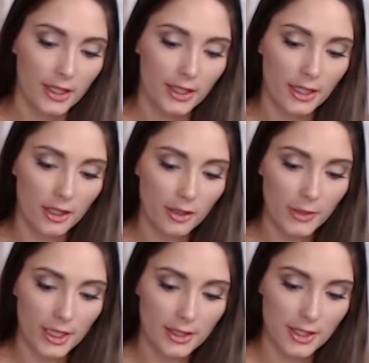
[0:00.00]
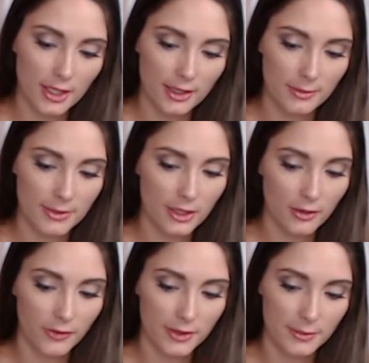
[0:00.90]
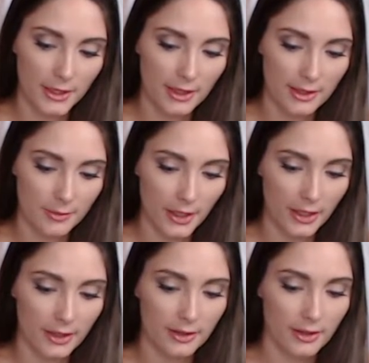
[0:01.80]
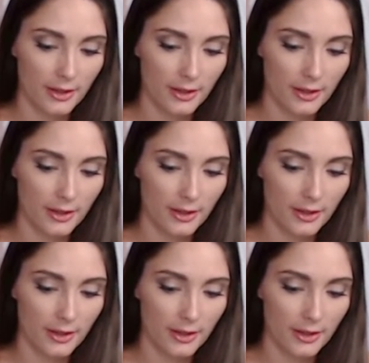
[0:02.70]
The young mage kicked himself for speaking his mind,